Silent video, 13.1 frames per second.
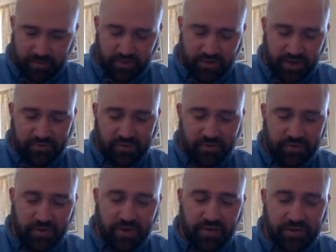travel
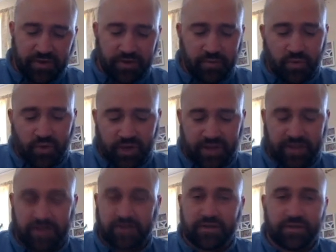further than walking
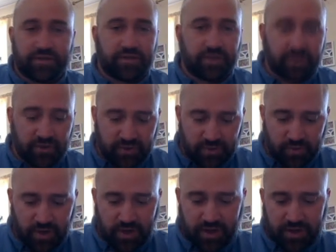distance to go to
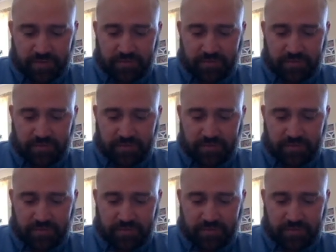work.